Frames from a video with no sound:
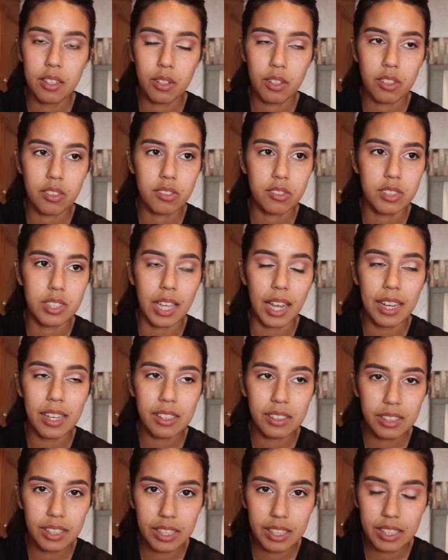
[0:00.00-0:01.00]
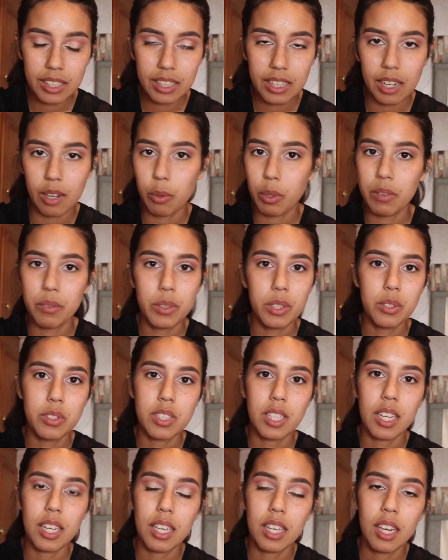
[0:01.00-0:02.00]
however you
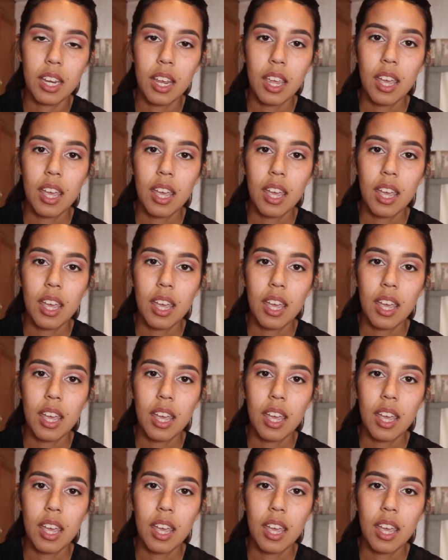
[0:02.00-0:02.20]
say it,